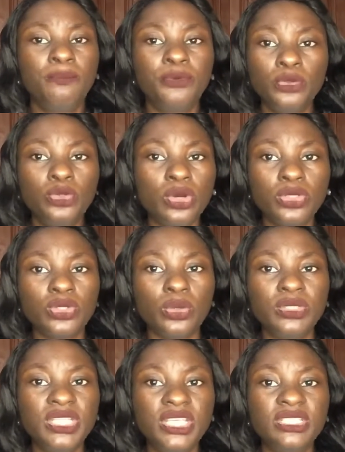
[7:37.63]
product
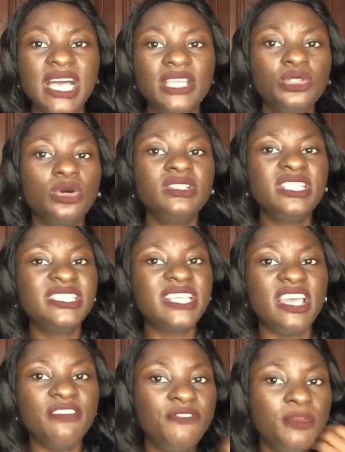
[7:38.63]
on it, and you don't
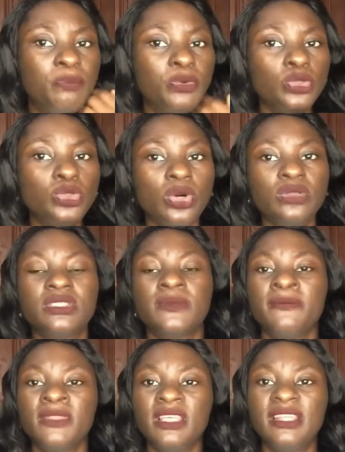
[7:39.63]
need heavy product
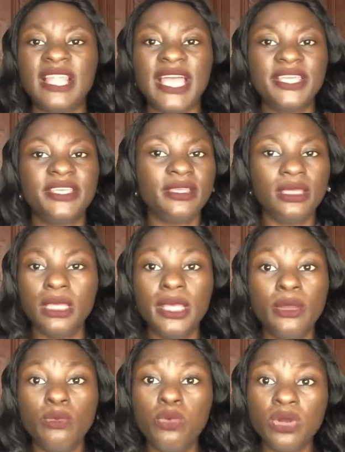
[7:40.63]
like
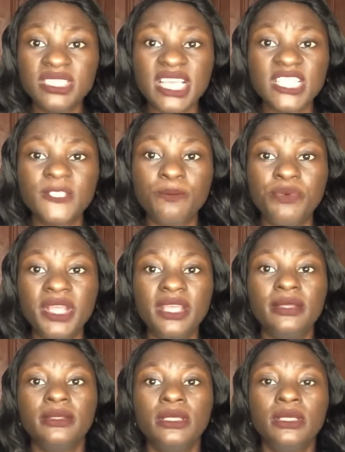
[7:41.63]
a water
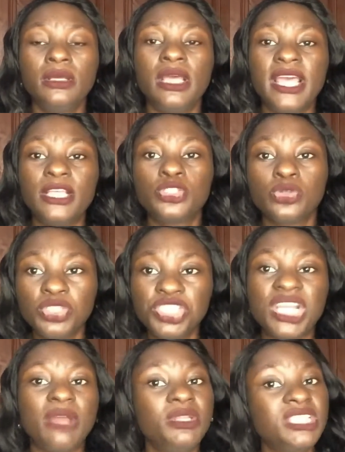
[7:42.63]
spray
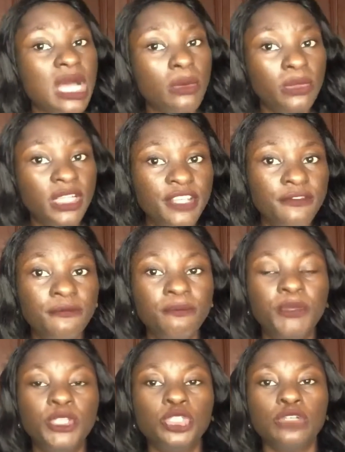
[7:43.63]
sunshine, which I will leave
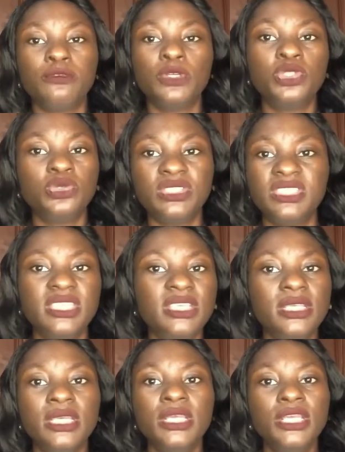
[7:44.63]
pictures for you to
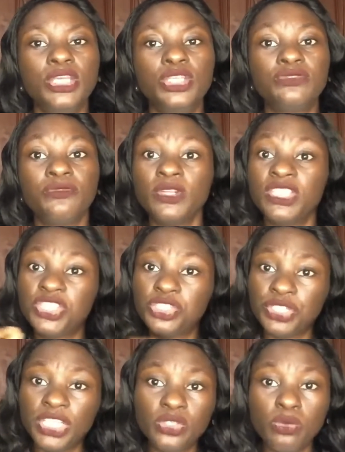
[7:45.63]
see, is for the
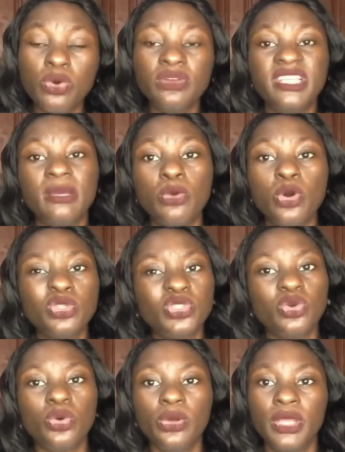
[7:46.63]
straight one. Then
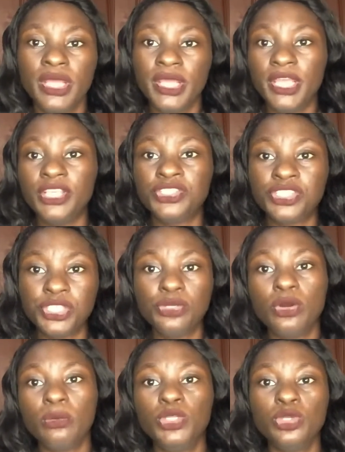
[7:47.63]
also a
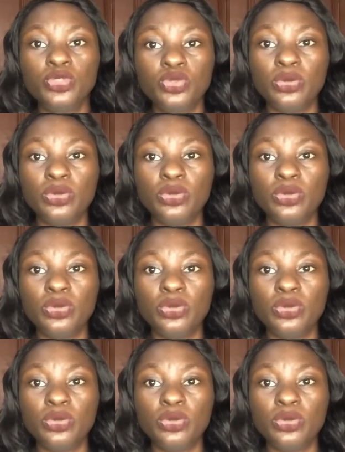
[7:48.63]
serum